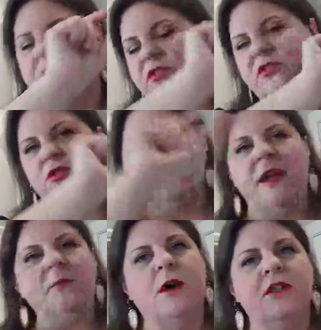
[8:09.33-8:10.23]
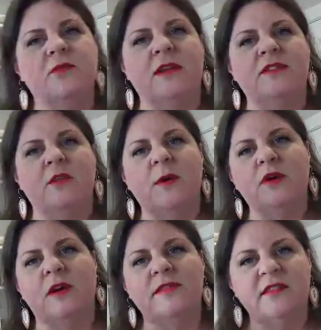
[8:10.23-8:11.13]
there's a green bar that runs all the way
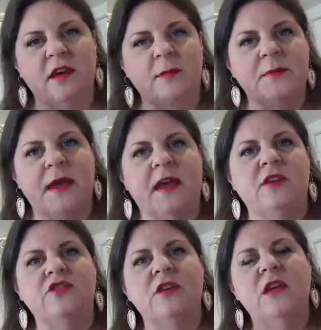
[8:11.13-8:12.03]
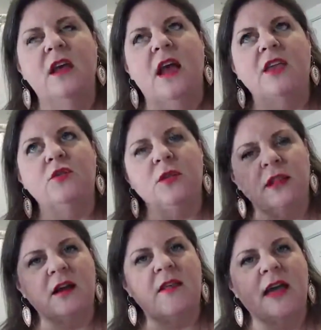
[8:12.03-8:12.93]
across the top of the page, and you
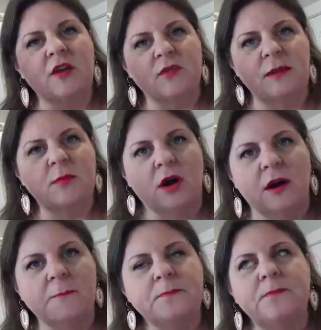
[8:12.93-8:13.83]
click on that green bar.